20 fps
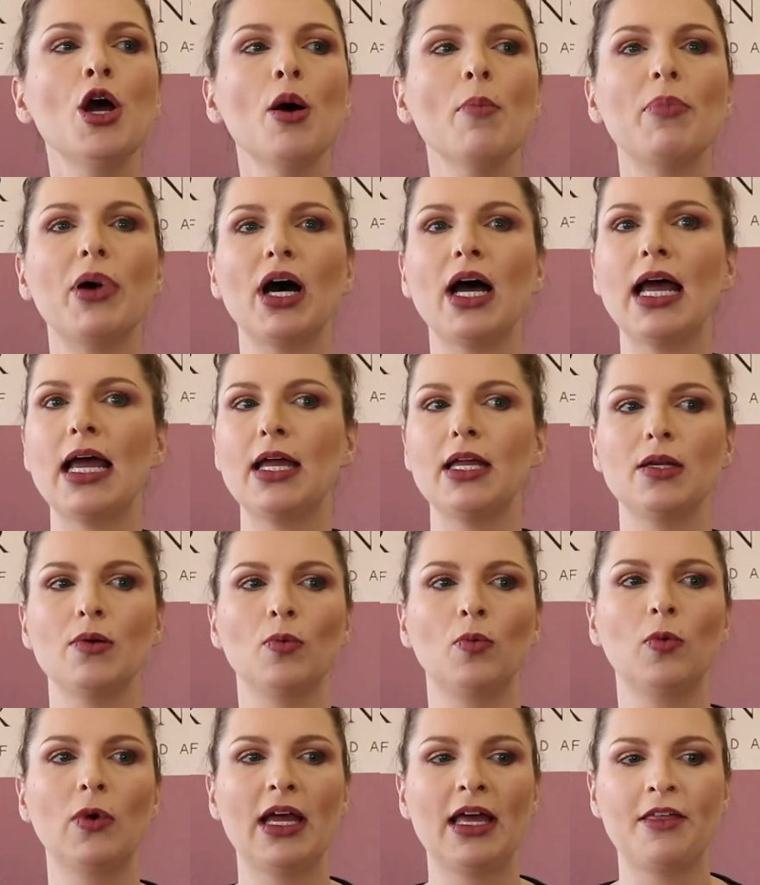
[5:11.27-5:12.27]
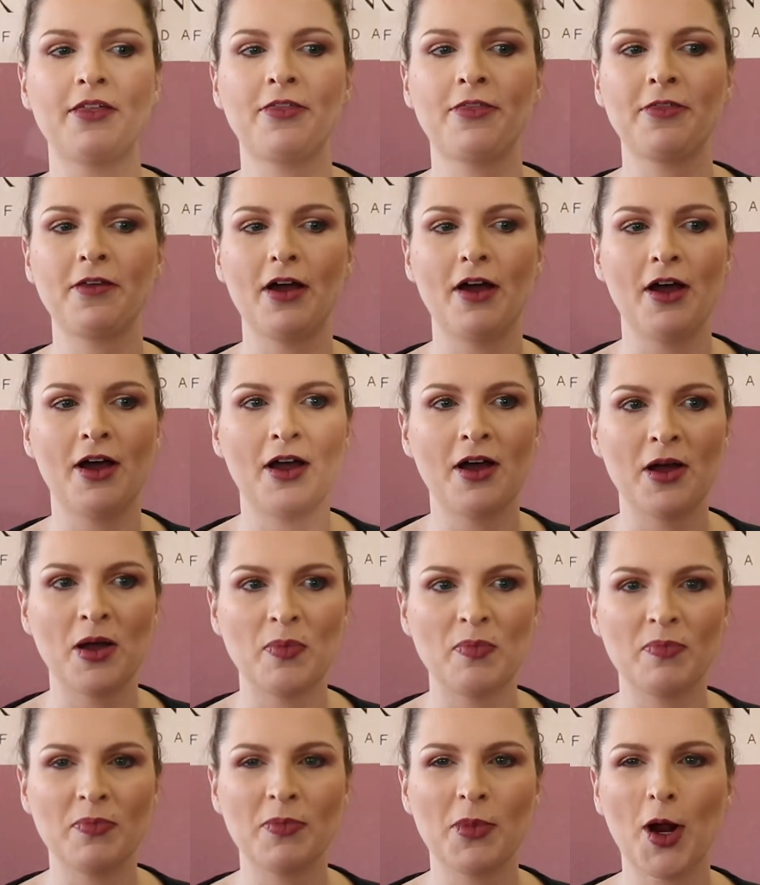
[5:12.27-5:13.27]
But with
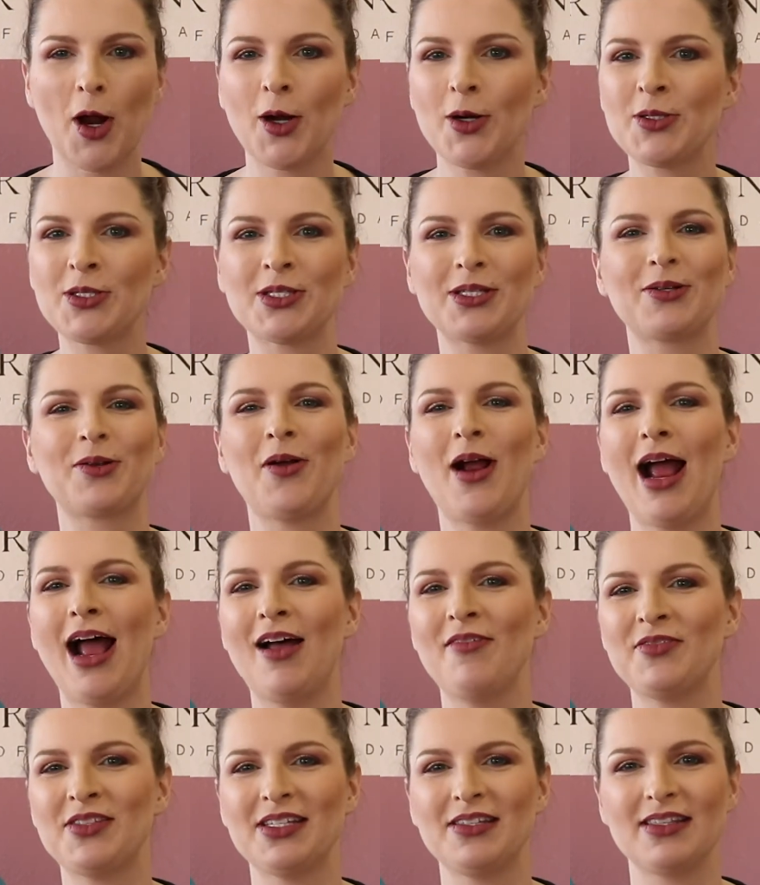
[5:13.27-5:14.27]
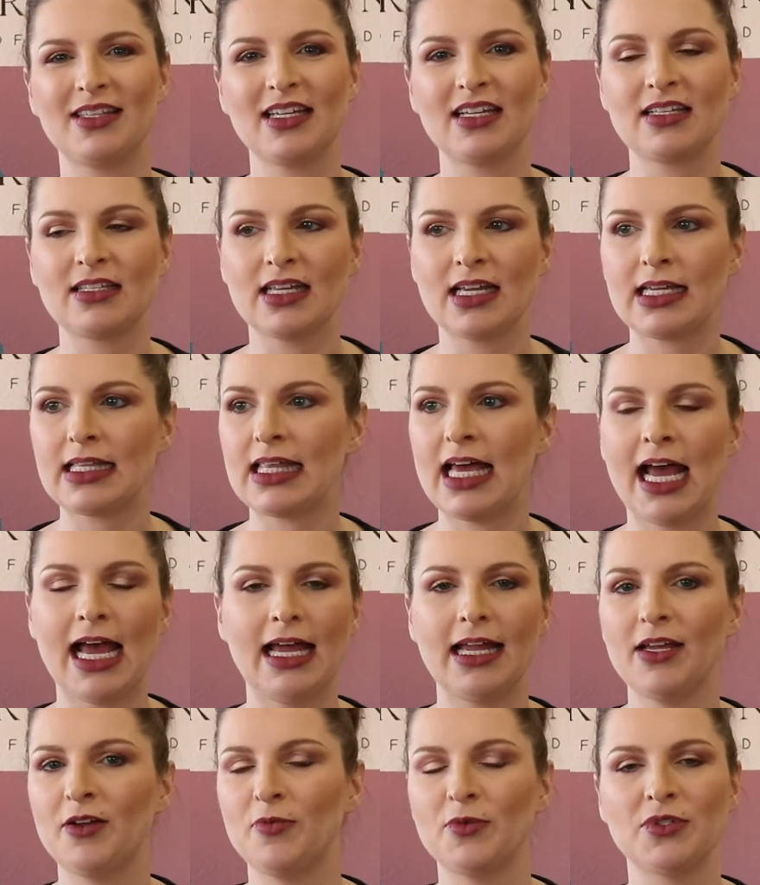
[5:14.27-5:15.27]
arts and crafts and things like
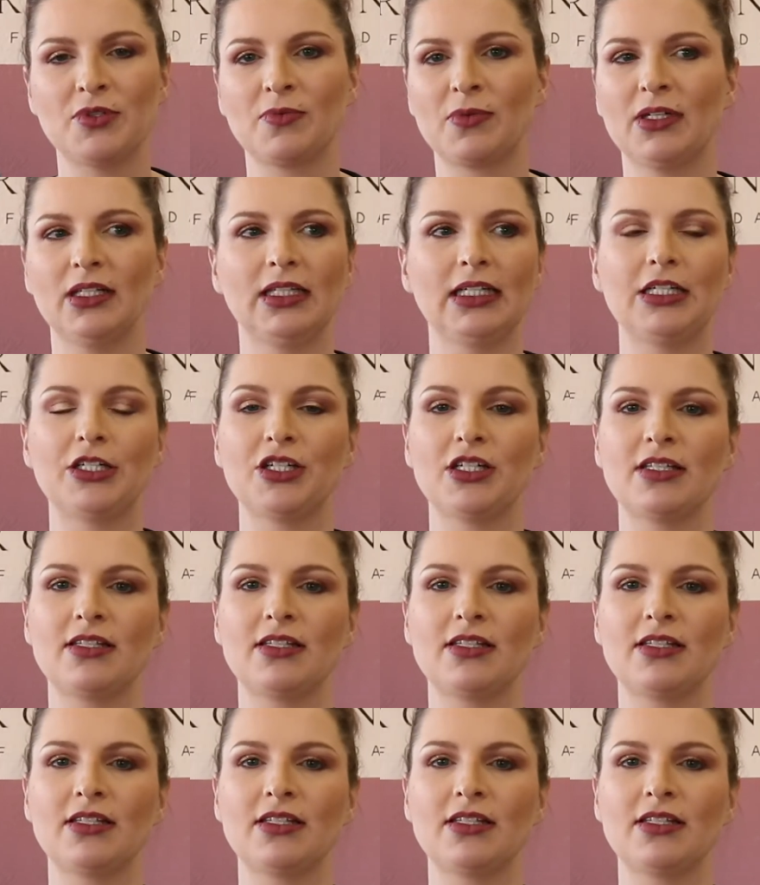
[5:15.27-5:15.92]
that, it was really